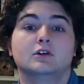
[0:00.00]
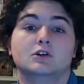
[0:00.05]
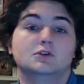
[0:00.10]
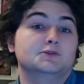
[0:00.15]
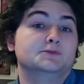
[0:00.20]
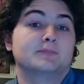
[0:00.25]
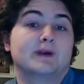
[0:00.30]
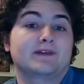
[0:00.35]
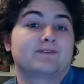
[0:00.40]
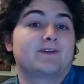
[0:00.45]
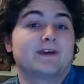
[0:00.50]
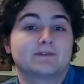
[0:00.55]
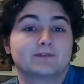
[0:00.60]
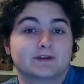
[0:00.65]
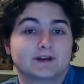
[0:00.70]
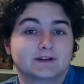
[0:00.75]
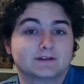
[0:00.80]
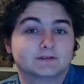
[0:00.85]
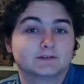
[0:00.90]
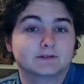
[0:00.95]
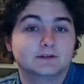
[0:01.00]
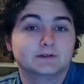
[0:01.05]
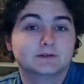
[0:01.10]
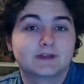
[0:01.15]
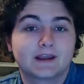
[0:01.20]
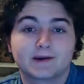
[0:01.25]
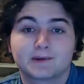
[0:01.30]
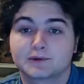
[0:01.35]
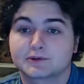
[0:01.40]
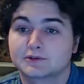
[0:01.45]
who's my favorite interlude
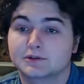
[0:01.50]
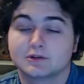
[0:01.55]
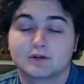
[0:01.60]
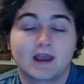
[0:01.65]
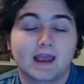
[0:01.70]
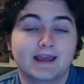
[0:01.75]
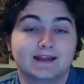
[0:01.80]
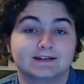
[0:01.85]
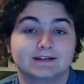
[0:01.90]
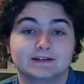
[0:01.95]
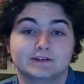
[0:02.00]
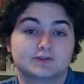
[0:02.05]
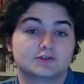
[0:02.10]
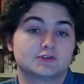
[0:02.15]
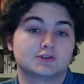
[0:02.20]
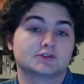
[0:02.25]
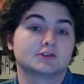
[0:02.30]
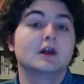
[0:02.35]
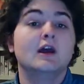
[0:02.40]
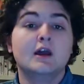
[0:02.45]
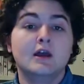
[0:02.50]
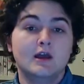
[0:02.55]
character and is just